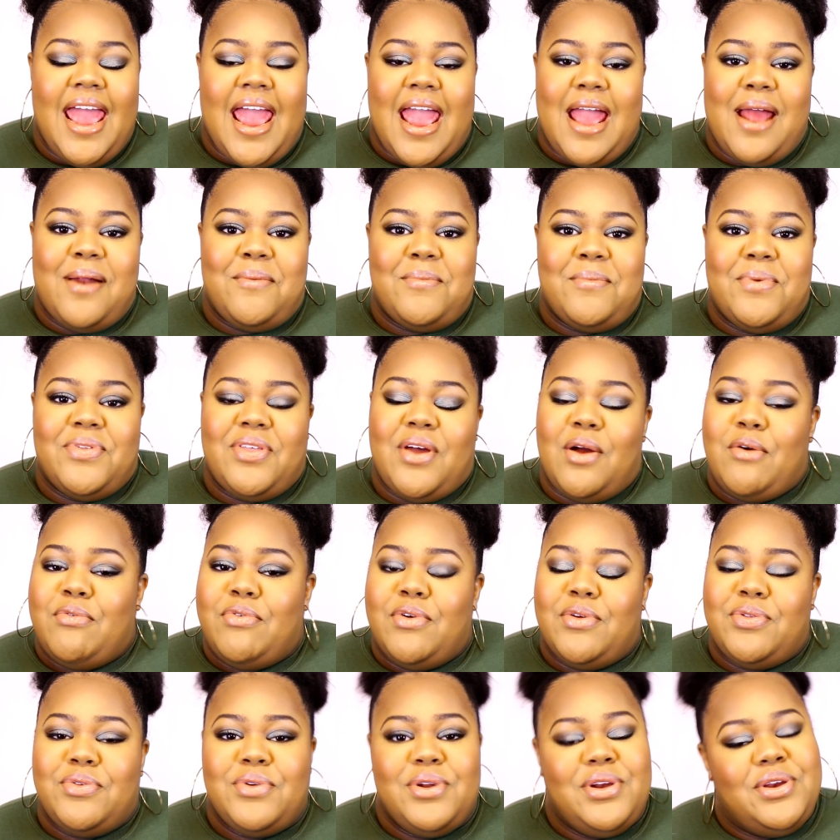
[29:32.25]
And without
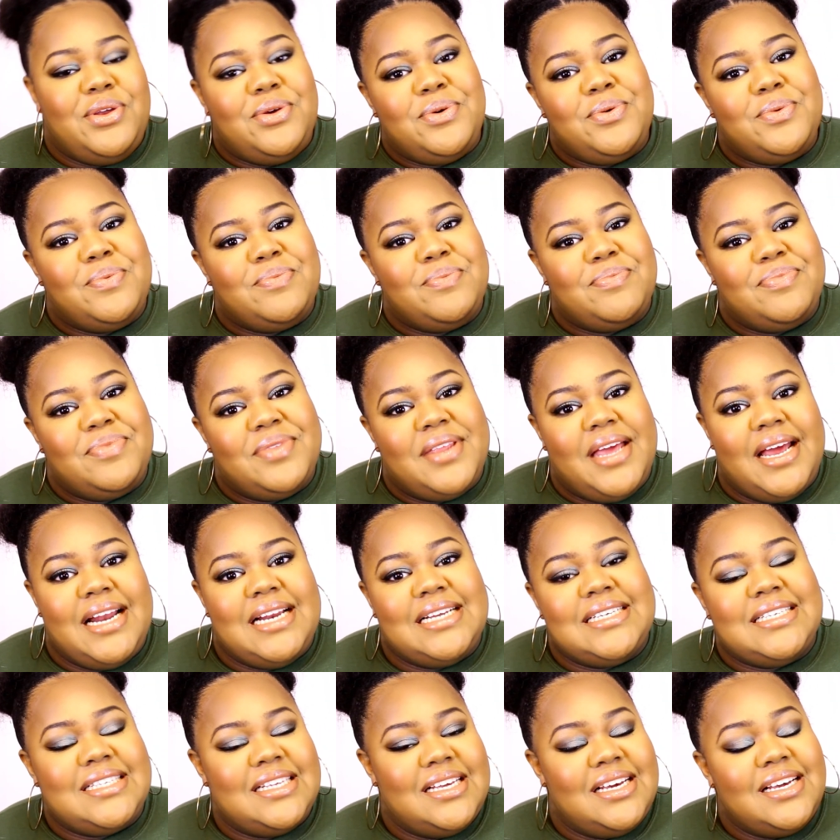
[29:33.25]
further ado, that
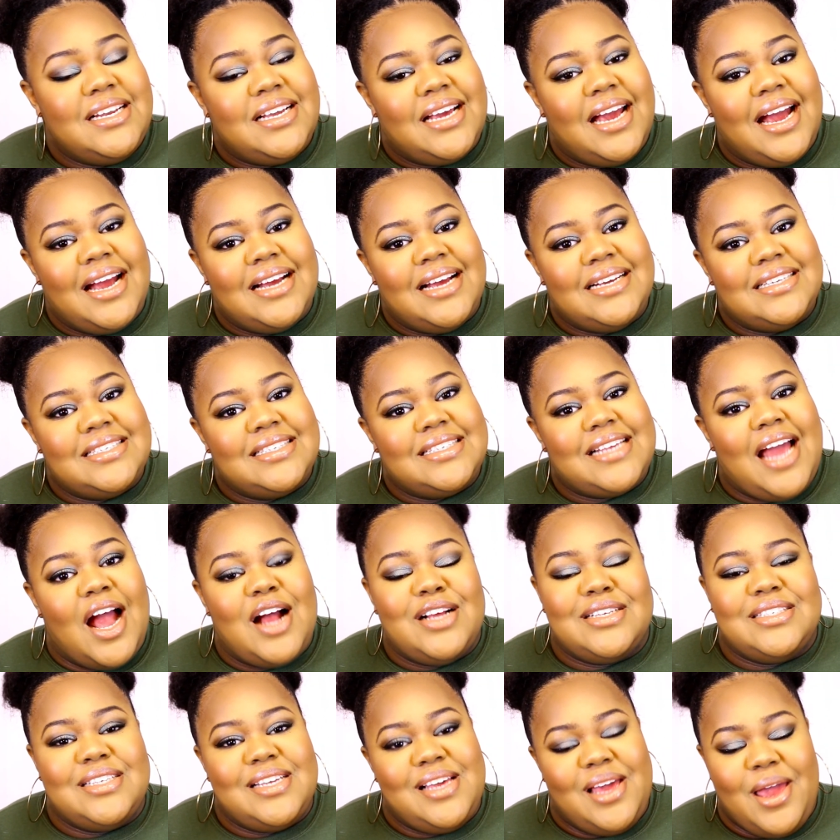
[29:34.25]
is it, guys.
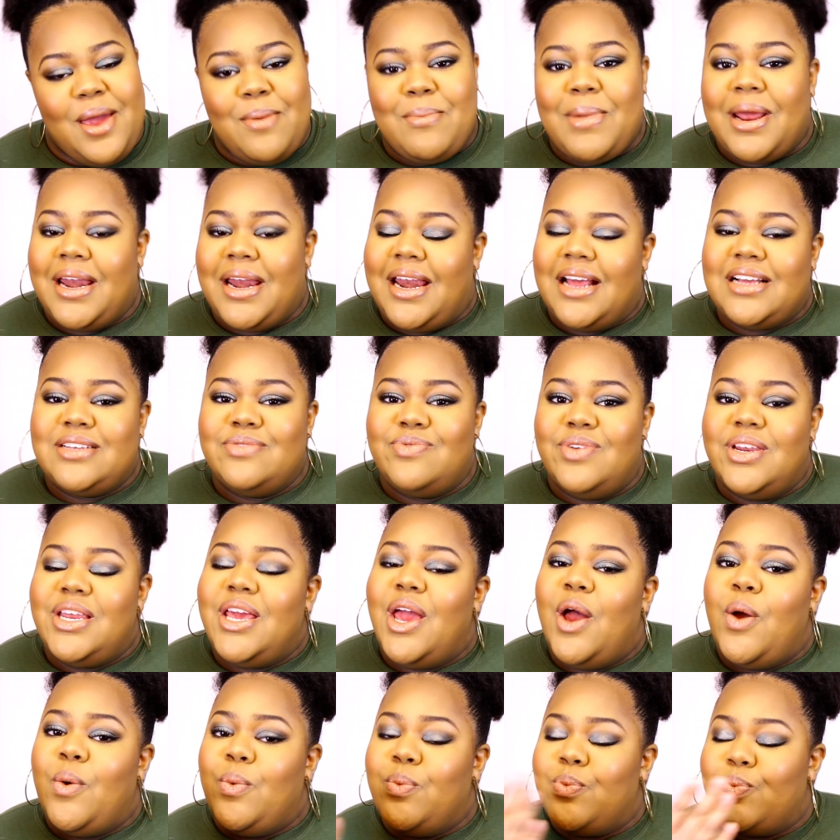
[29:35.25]
I'll see you in my next
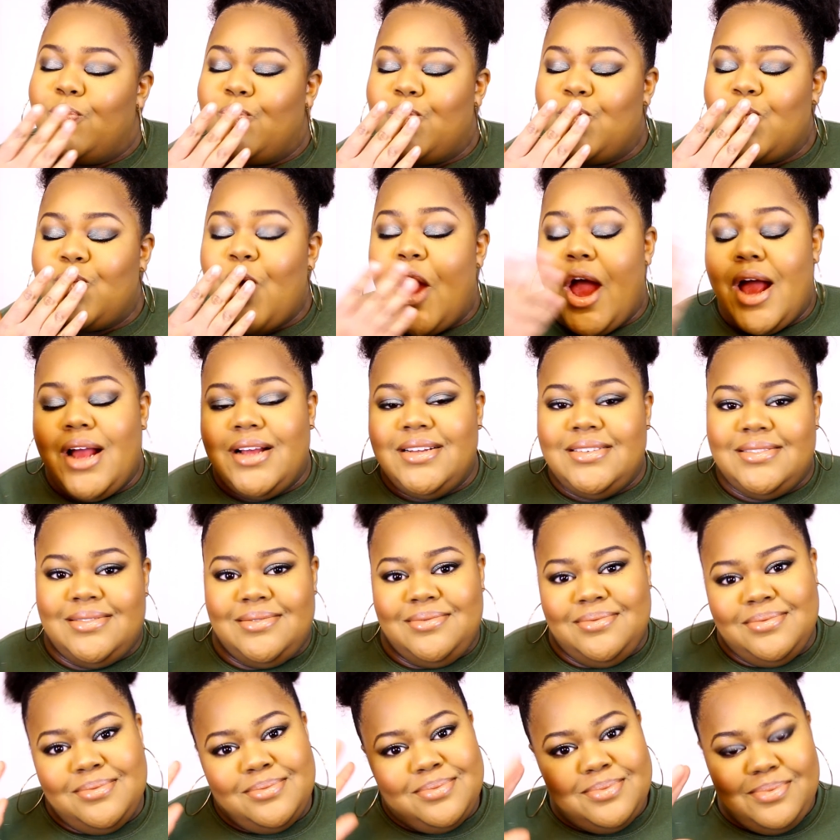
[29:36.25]
video.
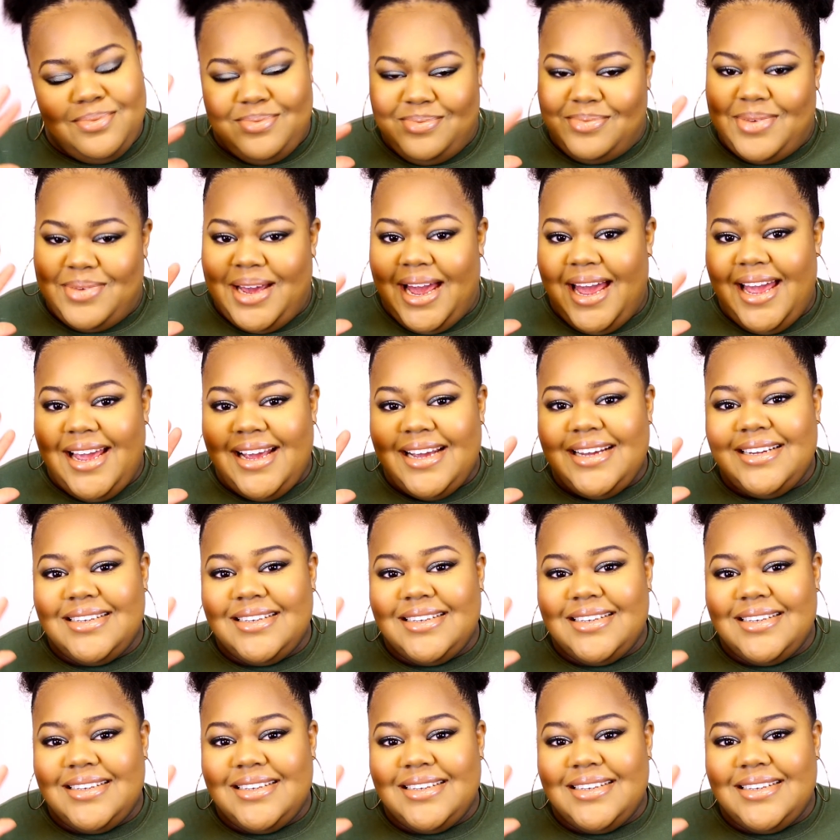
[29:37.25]
Bye.